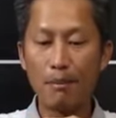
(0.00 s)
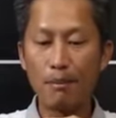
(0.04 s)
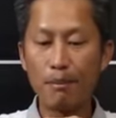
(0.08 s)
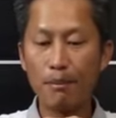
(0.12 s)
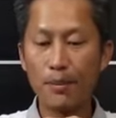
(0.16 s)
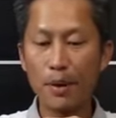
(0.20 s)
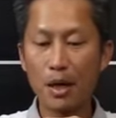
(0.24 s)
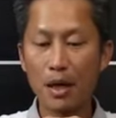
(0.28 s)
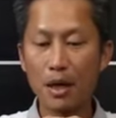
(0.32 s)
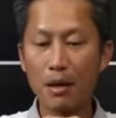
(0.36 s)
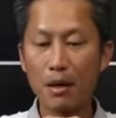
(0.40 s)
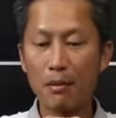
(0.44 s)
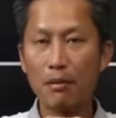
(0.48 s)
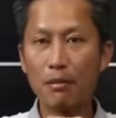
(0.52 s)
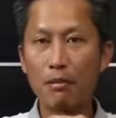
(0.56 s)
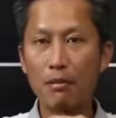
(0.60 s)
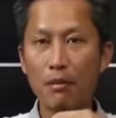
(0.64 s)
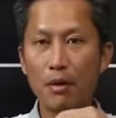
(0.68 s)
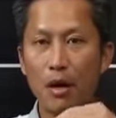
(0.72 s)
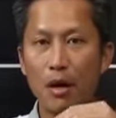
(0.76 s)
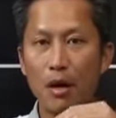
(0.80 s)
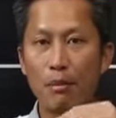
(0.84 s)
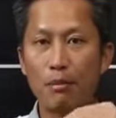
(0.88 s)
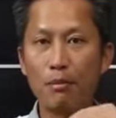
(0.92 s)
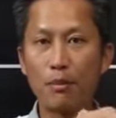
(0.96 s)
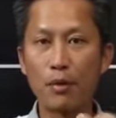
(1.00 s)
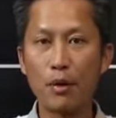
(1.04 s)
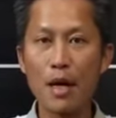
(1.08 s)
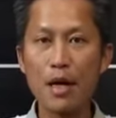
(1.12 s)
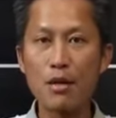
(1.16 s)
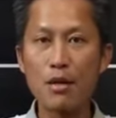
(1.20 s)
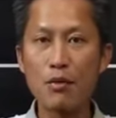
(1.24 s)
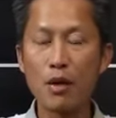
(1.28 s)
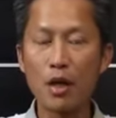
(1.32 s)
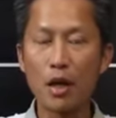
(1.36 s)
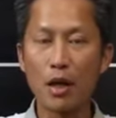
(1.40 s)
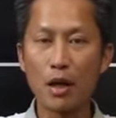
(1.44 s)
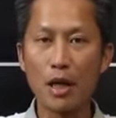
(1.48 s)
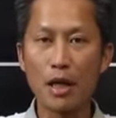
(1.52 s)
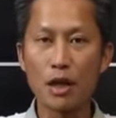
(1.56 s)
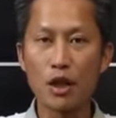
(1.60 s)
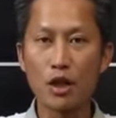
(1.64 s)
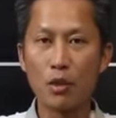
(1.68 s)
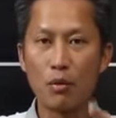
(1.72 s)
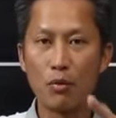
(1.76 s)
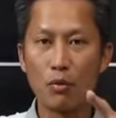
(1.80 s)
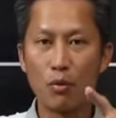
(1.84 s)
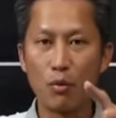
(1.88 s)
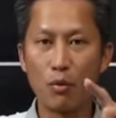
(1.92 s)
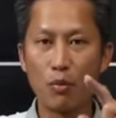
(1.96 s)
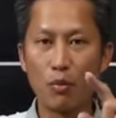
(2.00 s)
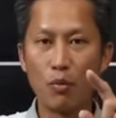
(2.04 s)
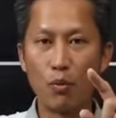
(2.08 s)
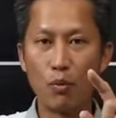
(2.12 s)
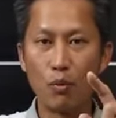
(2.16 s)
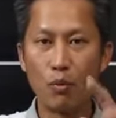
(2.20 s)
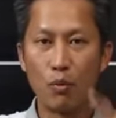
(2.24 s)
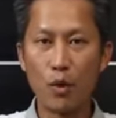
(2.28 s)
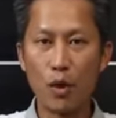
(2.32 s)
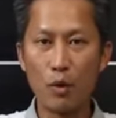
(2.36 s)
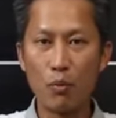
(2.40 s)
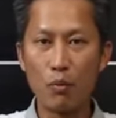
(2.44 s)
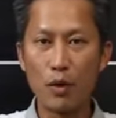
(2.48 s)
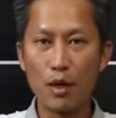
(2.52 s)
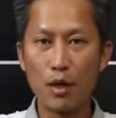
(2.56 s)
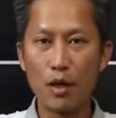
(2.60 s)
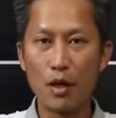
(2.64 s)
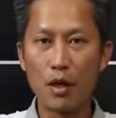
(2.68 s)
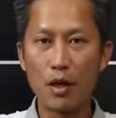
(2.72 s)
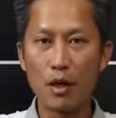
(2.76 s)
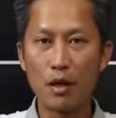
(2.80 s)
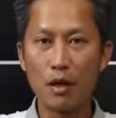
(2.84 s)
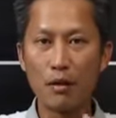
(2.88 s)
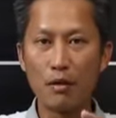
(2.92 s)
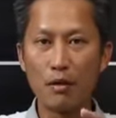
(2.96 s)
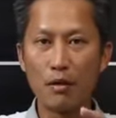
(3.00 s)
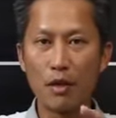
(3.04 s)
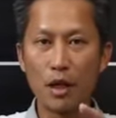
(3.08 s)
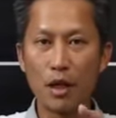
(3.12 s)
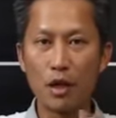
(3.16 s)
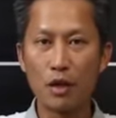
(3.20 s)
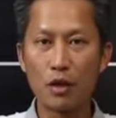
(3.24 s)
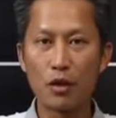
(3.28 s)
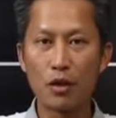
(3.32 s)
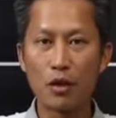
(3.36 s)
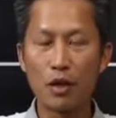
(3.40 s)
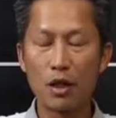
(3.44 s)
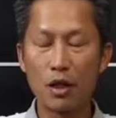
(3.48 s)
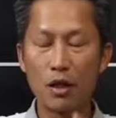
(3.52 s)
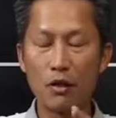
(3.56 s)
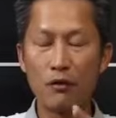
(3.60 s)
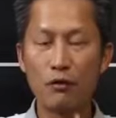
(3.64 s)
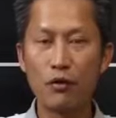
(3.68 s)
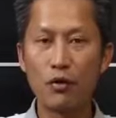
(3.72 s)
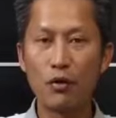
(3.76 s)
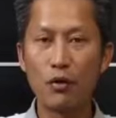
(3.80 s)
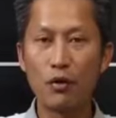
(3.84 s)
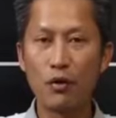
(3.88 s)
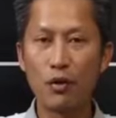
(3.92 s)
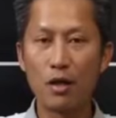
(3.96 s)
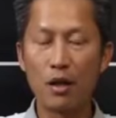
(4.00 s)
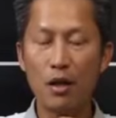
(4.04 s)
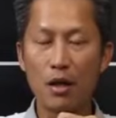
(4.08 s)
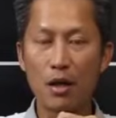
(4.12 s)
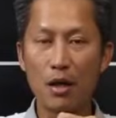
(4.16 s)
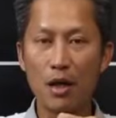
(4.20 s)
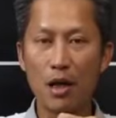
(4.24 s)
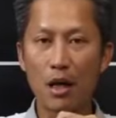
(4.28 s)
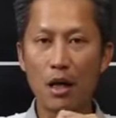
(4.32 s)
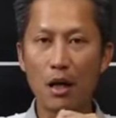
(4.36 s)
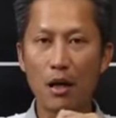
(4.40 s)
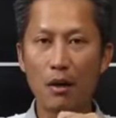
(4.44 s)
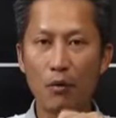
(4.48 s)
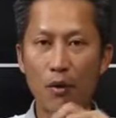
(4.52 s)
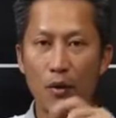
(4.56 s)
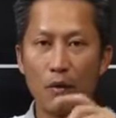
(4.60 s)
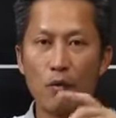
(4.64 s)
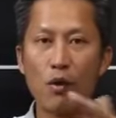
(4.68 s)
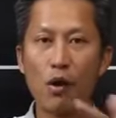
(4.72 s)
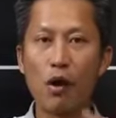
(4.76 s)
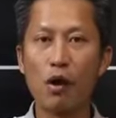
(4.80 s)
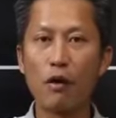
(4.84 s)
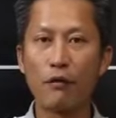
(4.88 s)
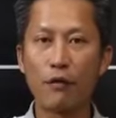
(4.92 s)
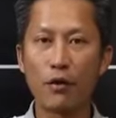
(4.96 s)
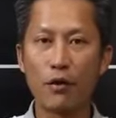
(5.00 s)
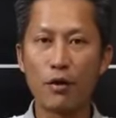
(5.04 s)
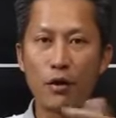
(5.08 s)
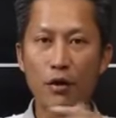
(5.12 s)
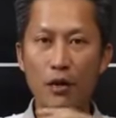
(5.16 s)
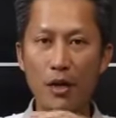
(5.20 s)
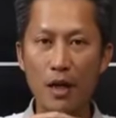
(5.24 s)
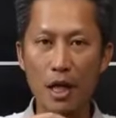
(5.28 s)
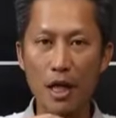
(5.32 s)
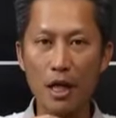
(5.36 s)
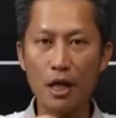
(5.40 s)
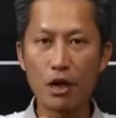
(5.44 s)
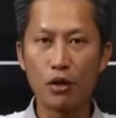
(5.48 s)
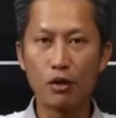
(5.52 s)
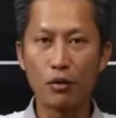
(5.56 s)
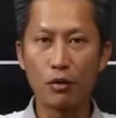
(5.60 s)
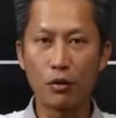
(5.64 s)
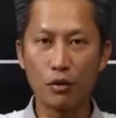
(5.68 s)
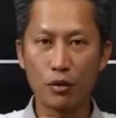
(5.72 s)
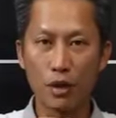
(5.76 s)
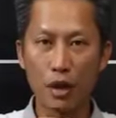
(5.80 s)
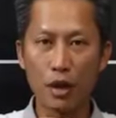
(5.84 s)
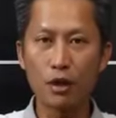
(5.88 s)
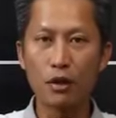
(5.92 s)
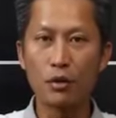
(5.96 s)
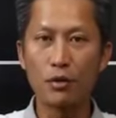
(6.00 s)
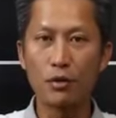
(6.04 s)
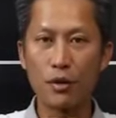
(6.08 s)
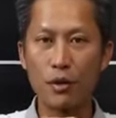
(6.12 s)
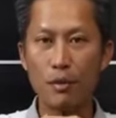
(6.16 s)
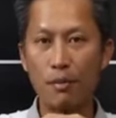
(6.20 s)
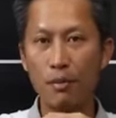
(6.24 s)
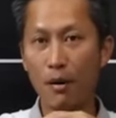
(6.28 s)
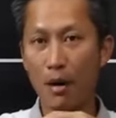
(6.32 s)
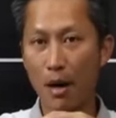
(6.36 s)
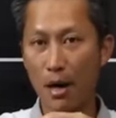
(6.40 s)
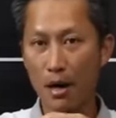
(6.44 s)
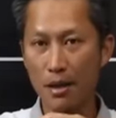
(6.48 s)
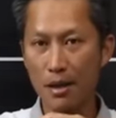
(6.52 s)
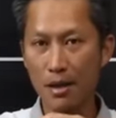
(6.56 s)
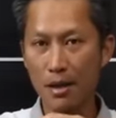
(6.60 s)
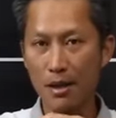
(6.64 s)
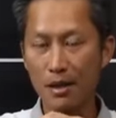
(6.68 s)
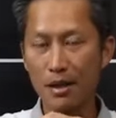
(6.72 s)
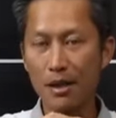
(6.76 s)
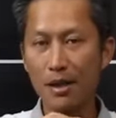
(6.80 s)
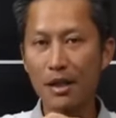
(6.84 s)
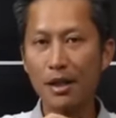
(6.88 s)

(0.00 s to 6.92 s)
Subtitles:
pick up our brand new collection when we give you the when we offer you the introductory price.